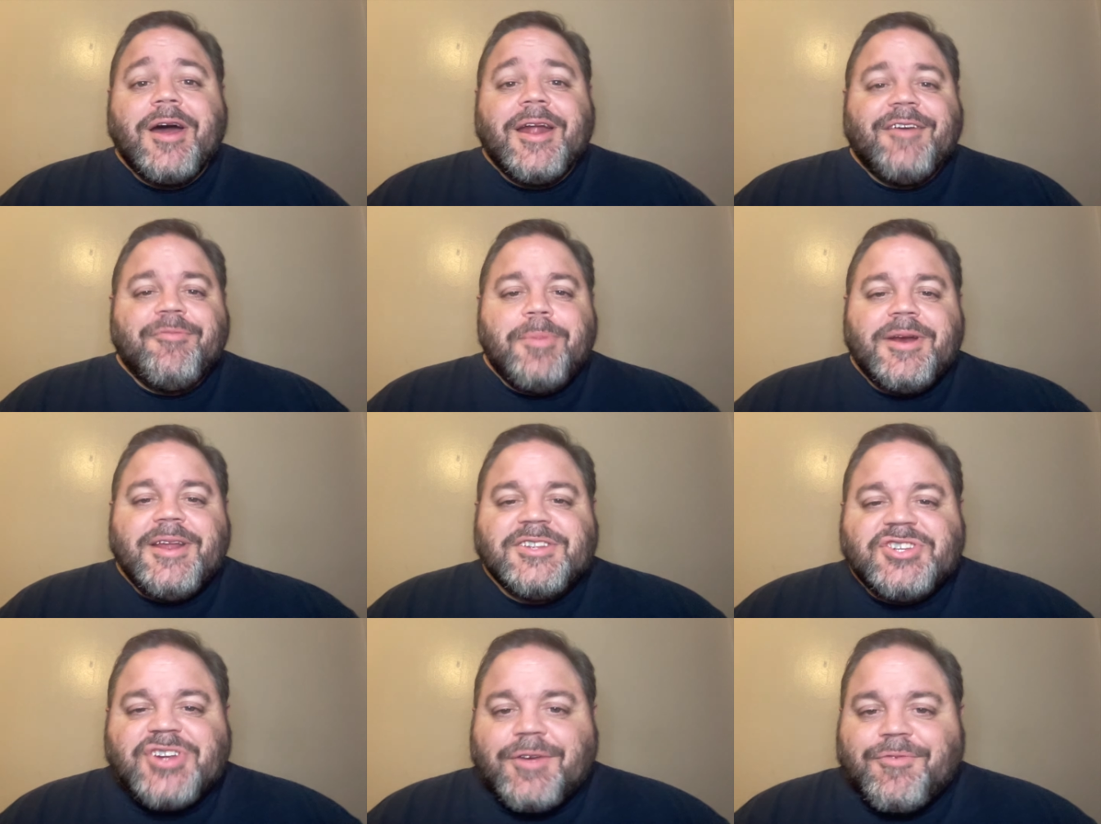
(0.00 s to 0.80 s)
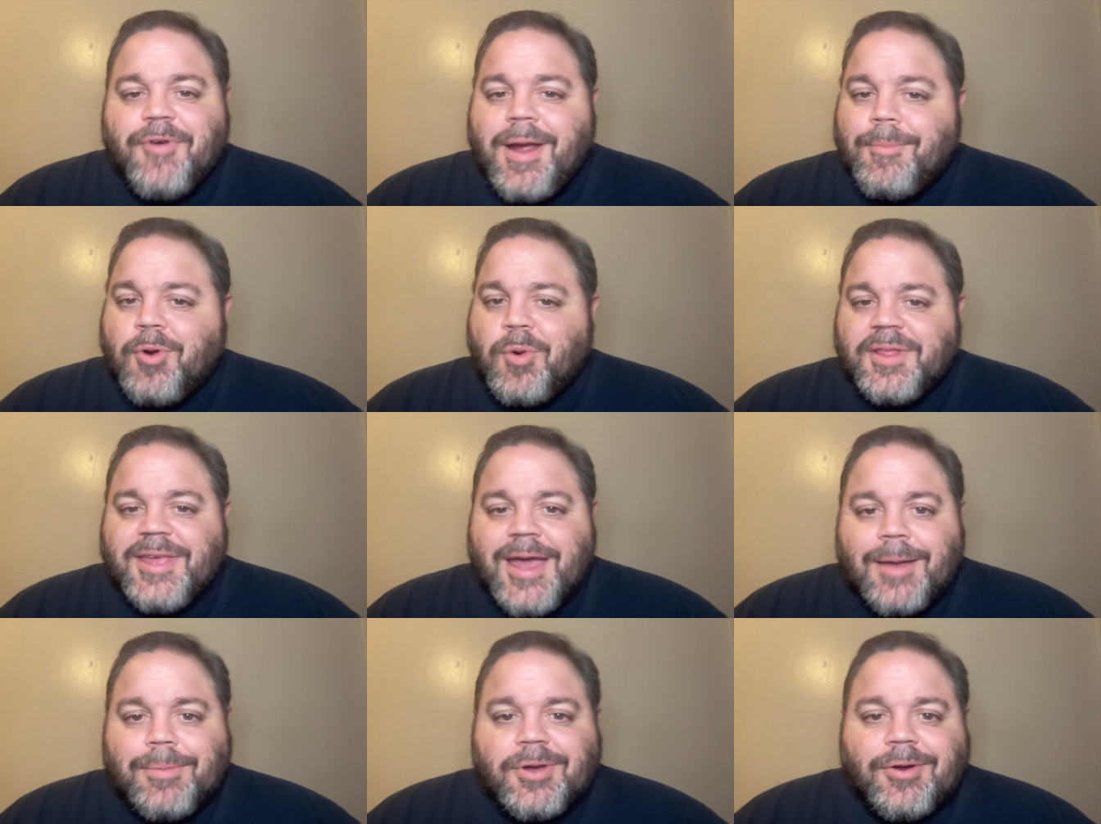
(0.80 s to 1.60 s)
on, everybody? It's Jeff Grammer with
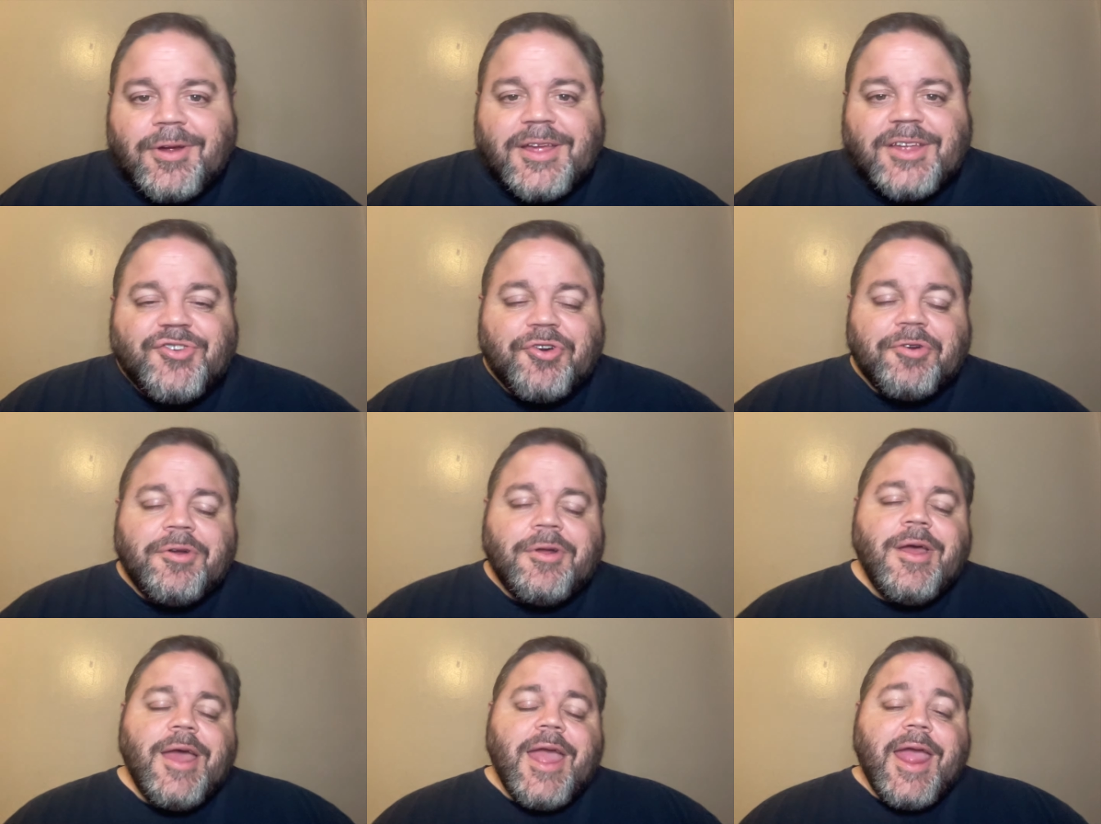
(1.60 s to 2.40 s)
the Albuquerque Journal.